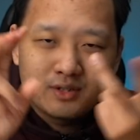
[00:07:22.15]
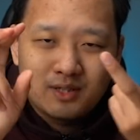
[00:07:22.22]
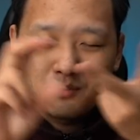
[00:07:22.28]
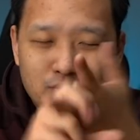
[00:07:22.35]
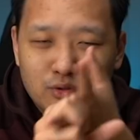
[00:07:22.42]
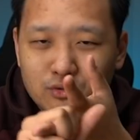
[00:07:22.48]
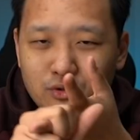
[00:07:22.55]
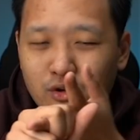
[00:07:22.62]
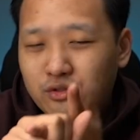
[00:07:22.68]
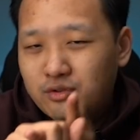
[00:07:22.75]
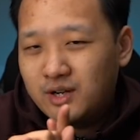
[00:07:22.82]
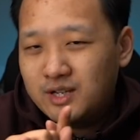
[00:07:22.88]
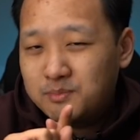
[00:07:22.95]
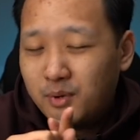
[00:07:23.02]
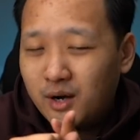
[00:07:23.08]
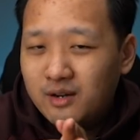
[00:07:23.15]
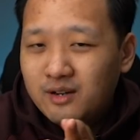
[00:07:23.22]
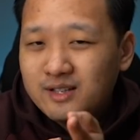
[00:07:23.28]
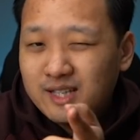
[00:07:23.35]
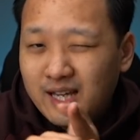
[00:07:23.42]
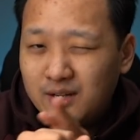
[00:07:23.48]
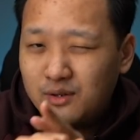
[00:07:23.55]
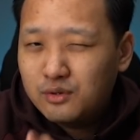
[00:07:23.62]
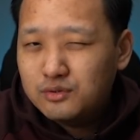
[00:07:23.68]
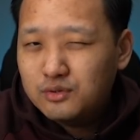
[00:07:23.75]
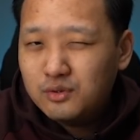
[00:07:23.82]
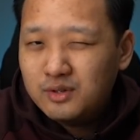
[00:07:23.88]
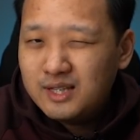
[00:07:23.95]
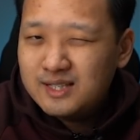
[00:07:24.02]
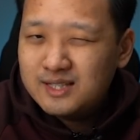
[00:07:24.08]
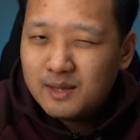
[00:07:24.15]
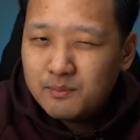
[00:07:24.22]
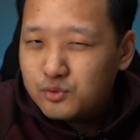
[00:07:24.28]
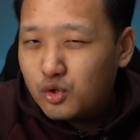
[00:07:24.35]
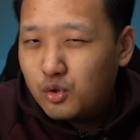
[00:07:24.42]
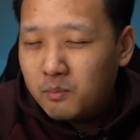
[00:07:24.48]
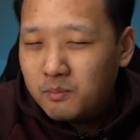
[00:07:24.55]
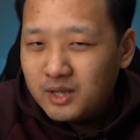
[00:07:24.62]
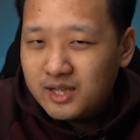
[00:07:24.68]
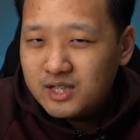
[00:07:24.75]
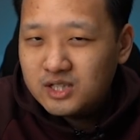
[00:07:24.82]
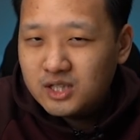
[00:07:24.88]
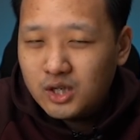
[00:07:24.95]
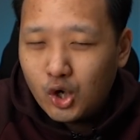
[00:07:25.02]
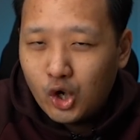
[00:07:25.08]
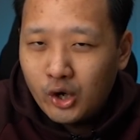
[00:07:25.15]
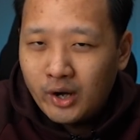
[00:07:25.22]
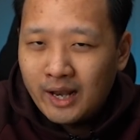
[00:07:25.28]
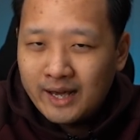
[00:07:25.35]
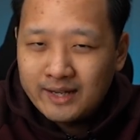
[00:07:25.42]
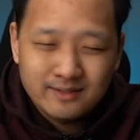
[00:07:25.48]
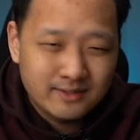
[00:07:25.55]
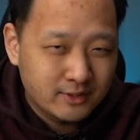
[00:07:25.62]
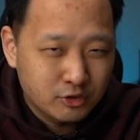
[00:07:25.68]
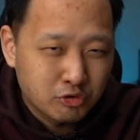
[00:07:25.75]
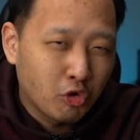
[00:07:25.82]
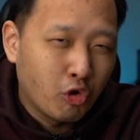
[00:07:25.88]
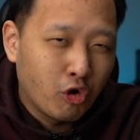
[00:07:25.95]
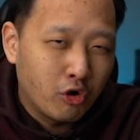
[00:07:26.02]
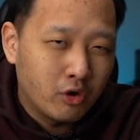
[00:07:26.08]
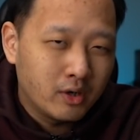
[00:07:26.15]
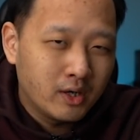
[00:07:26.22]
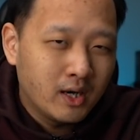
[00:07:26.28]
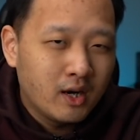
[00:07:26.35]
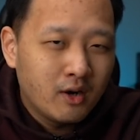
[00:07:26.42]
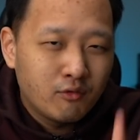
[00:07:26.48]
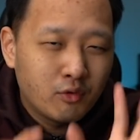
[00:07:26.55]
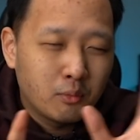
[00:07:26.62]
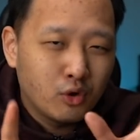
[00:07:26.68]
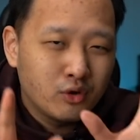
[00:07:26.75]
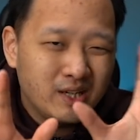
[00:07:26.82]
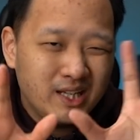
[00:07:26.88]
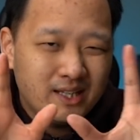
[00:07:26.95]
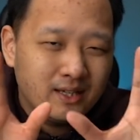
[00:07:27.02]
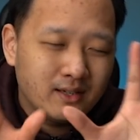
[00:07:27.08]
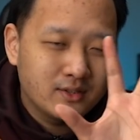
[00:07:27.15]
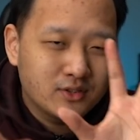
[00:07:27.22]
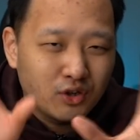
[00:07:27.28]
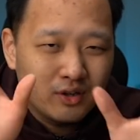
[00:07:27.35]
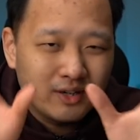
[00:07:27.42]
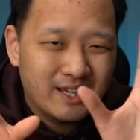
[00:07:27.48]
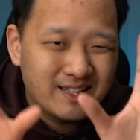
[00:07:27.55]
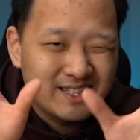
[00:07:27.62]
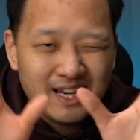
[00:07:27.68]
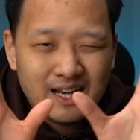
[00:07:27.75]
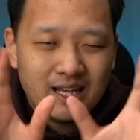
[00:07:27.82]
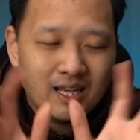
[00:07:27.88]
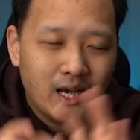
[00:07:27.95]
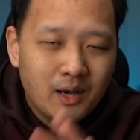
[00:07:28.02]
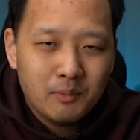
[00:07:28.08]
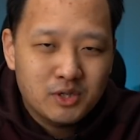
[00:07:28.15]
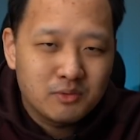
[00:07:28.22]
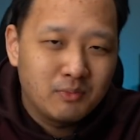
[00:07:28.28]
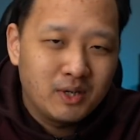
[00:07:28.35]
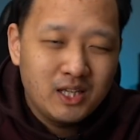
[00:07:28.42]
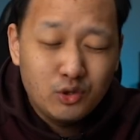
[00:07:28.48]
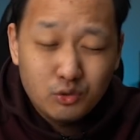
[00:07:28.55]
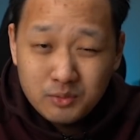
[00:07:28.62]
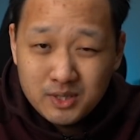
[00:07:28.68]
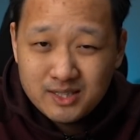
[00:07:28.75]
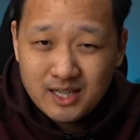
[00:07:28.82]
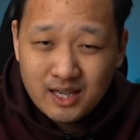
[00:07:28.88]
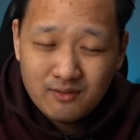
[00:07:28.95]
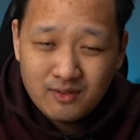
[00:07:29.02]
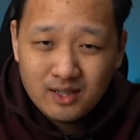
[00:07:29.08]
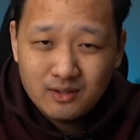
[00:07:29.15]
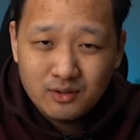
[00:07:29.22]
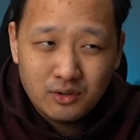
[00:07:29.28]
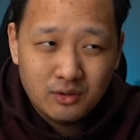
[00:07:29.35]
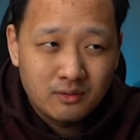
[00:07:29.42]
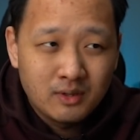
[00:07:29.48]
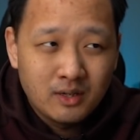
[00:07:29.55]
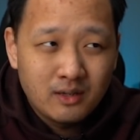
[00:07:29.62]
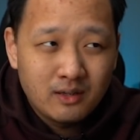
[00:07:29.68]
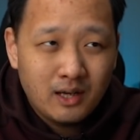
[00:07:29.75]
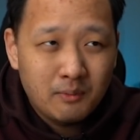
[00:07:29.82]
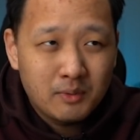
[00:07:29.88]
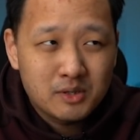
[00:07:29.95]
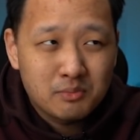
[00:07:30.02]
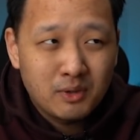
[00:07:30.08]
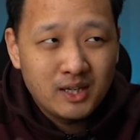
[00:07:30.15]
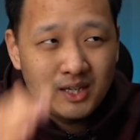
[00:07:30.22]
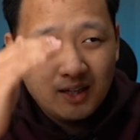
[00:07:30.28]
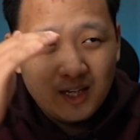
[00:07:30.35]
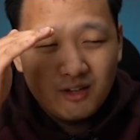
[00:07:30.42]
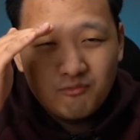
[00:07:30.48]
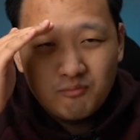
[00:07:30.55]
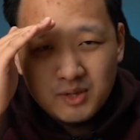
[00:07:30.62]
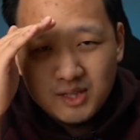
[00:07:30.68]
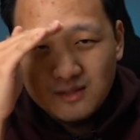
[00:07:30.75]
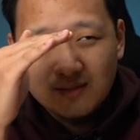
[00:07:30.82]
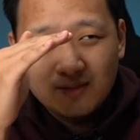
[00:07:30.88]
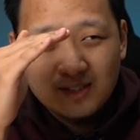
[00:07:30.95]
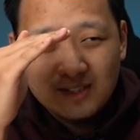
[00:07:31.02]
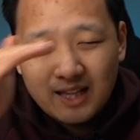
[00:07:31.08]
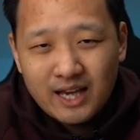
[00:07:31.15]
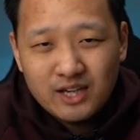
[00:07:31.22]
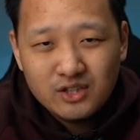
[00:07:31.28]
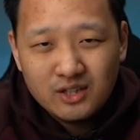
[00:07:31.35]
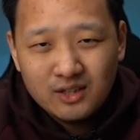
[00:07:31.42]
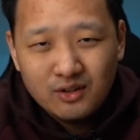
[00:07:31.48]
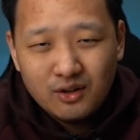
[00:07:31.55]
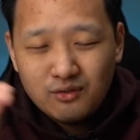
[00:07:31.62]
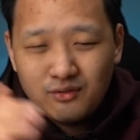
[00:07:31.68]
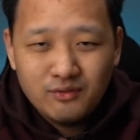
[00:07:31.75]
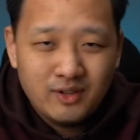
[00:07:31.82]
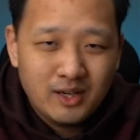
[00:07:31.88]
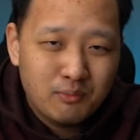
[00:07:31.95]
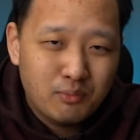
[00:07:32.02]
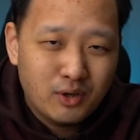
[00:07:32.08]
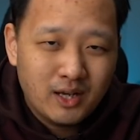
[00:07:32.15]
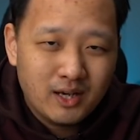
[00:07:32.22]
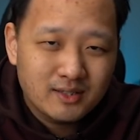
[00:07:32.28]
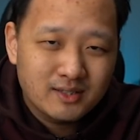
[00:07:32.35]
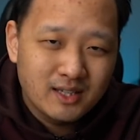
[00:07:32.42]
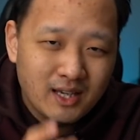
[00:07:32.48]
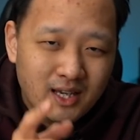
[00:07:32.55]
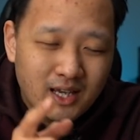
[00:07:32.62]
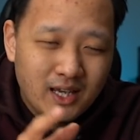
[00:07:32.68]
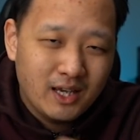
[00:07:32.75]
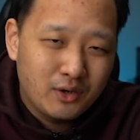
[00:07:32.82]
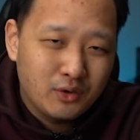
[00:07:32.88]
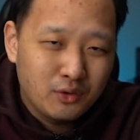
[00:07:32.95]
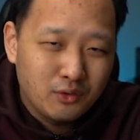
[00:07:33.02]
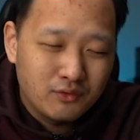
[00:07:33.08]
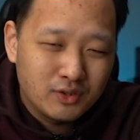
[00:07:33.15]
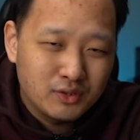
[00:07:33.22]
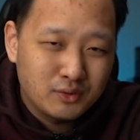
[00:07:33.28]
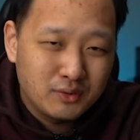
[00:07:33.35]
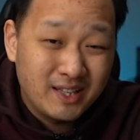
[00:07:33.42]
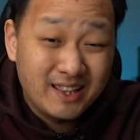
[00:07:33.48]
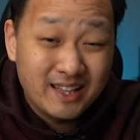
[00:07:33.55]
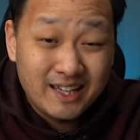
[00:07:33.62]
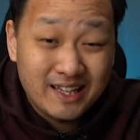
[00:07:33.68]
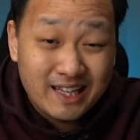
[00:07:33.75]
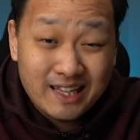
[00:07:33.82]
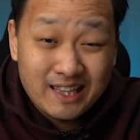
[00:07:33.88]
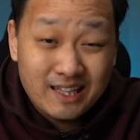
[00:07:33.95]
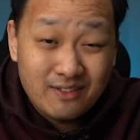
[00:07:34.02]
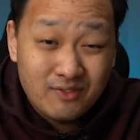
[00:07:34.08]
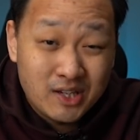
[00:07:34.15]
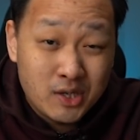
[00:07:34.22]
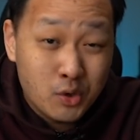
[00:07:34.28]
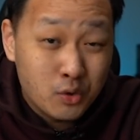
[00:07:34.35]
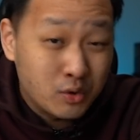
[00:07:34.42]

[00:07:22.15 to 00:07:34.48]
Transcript: Samsung authorized partners, and also the Samsung Malaysia online store. For more details on exactly how much money you'll be saving or how much money they've been slashing off of their products, head on over to the link in the video